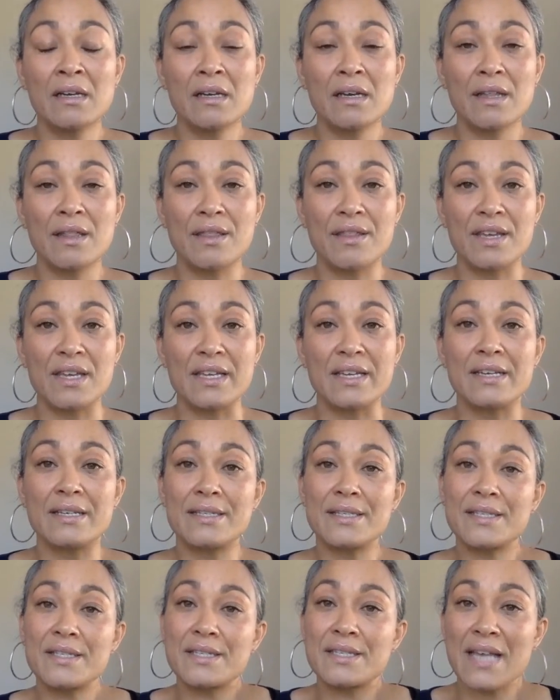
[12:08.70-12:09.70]
the
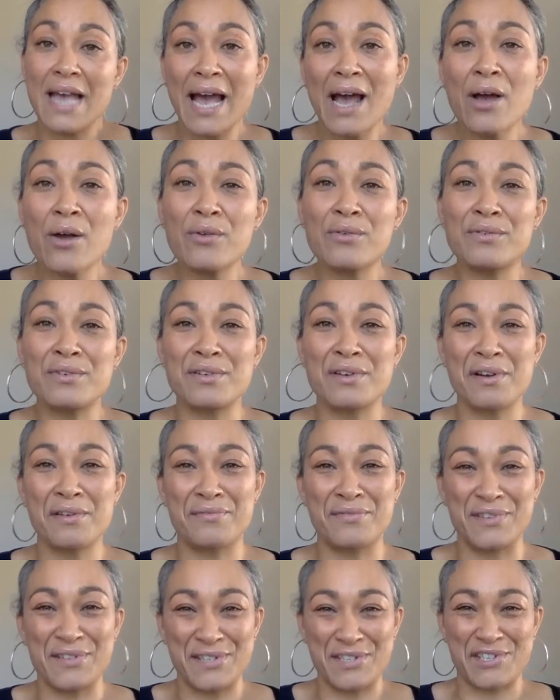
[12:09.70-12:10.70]
sound of
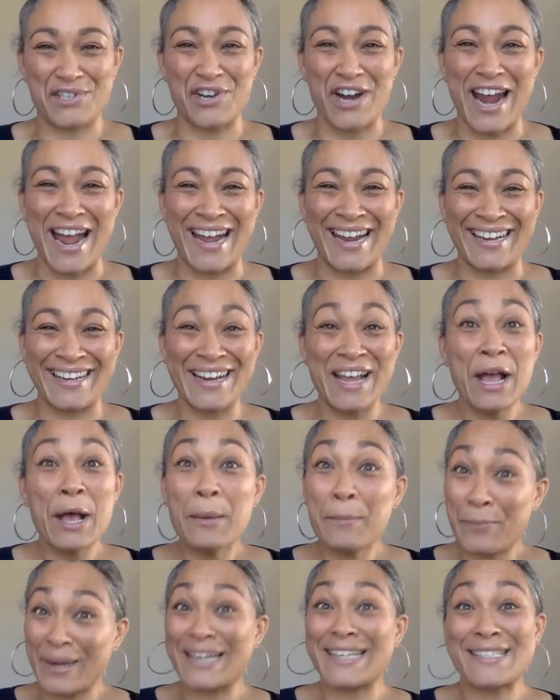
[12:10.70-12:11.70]
the strain,
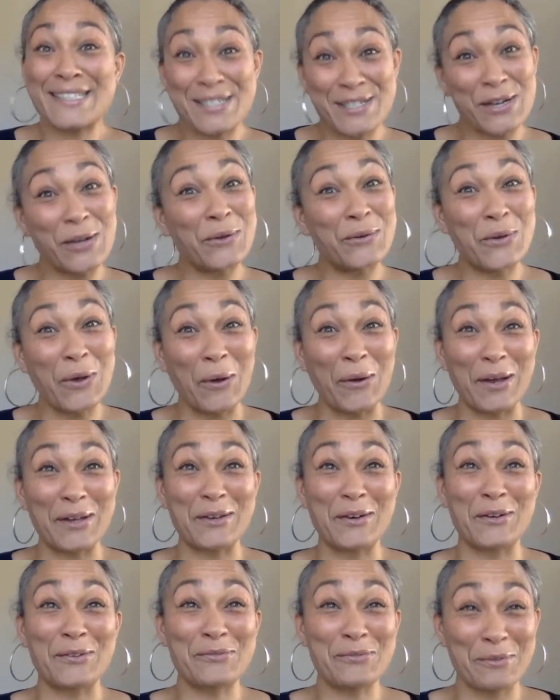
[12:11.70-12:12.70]
but it's still going
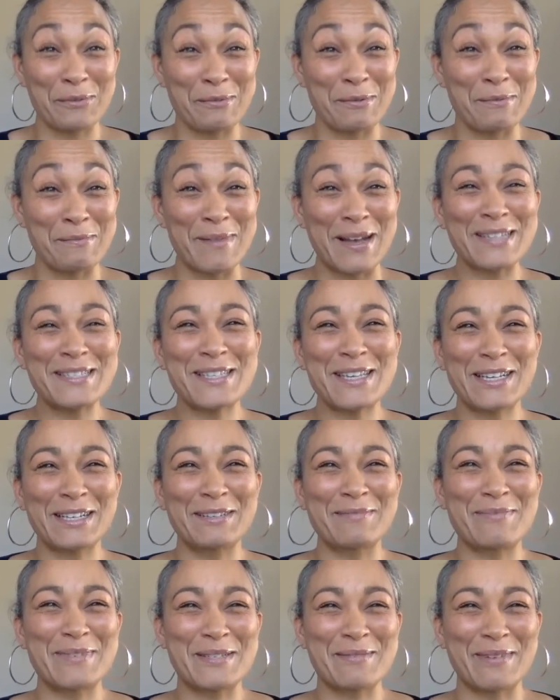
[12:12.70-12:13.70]
on from a
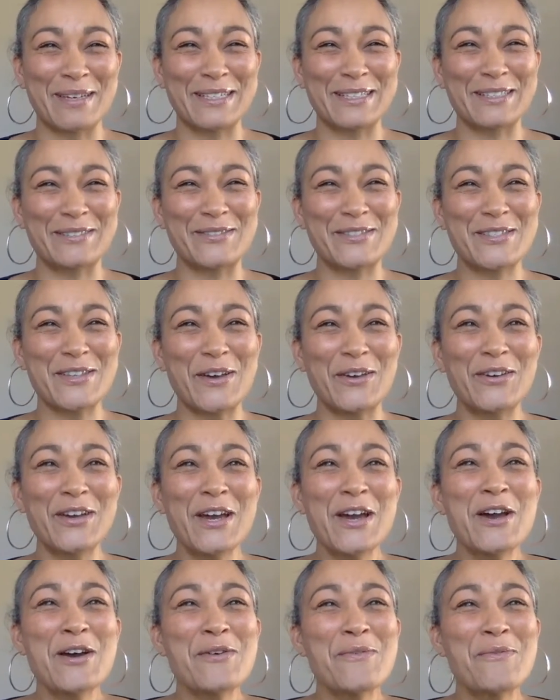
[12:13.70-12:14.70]
muscular perspective. So
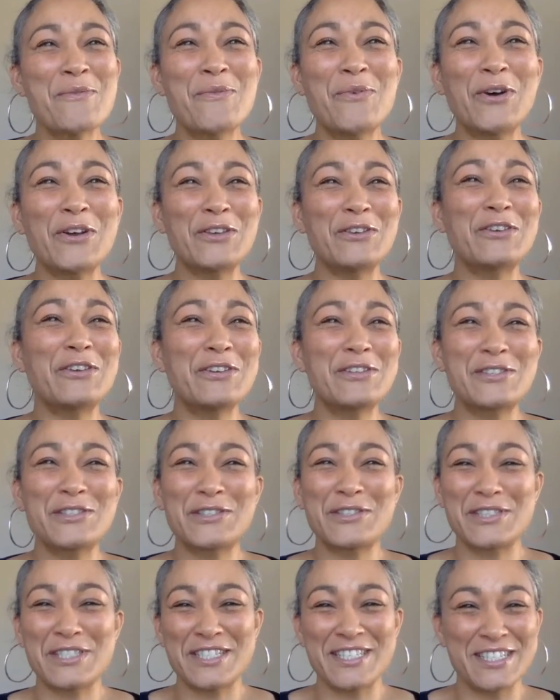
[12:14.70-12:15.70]
what you can
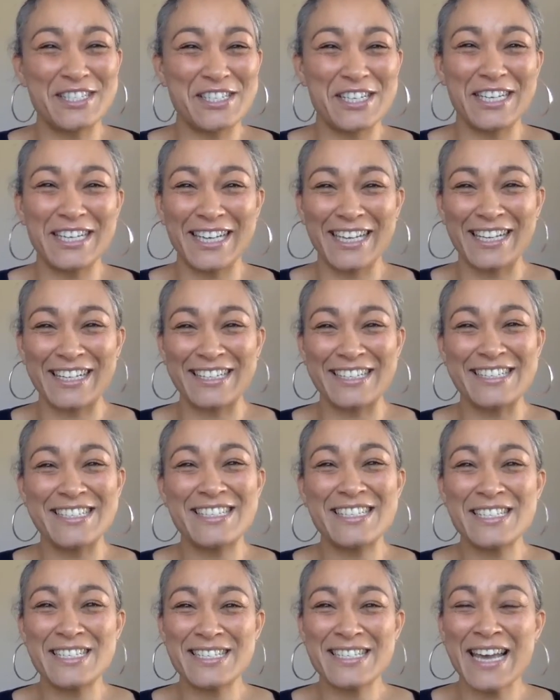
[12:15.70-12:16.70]
do just to check in is
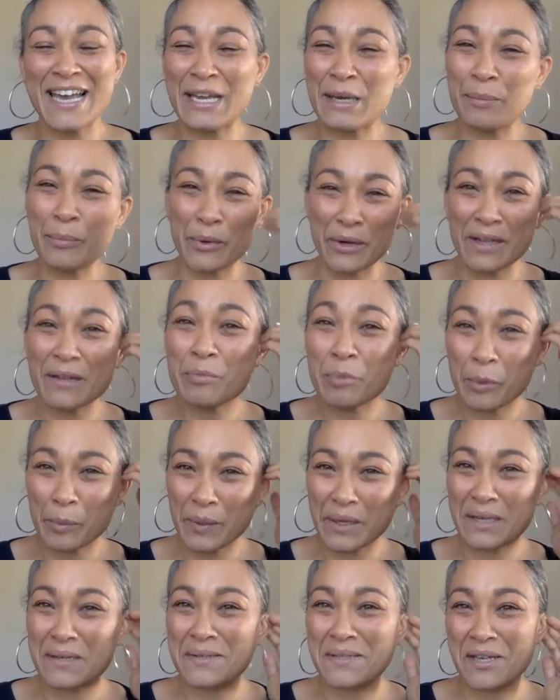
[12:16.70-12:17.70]
just take a breath,
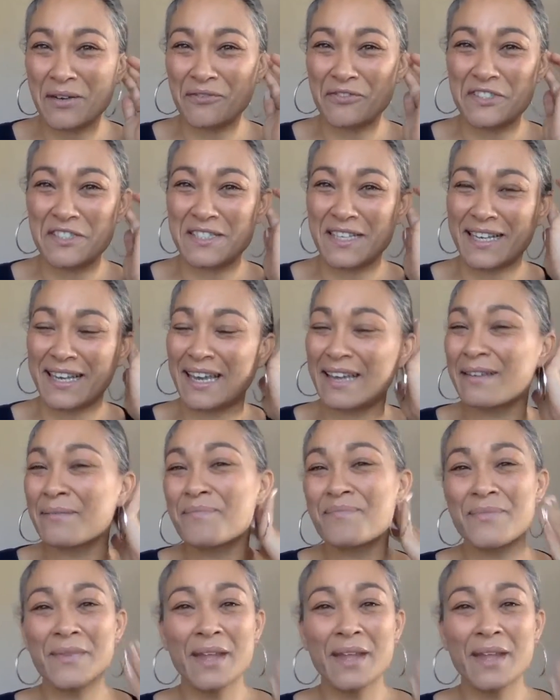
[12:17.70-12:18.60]
prepare yourself for singing,